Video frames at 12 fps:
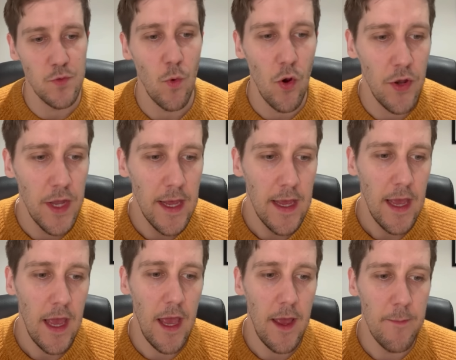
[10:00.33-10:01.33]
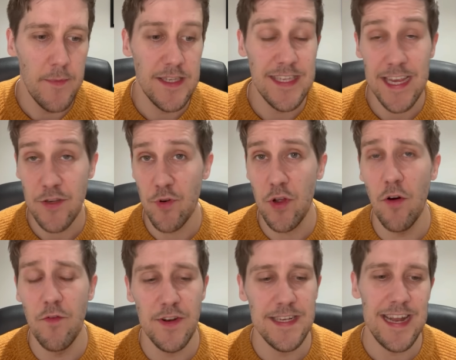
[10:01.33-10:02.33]
won, 6
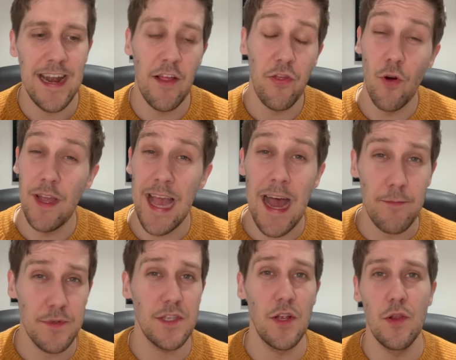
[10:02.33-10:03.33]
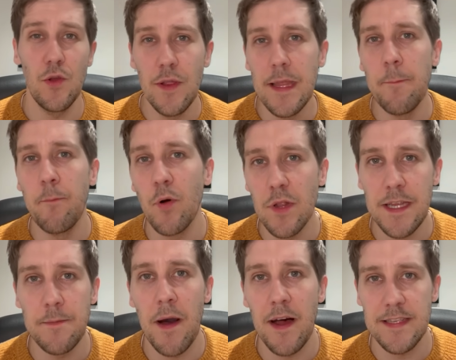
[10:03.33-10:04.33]
recoveries, and I thought he absolutely
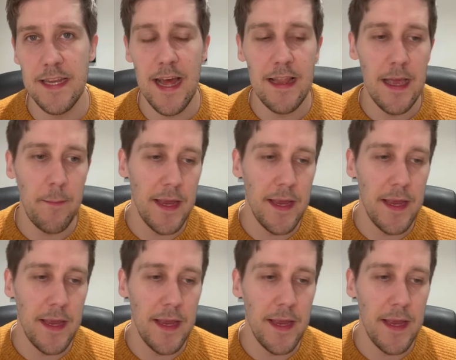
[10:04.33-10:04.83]
bullied Martinelli.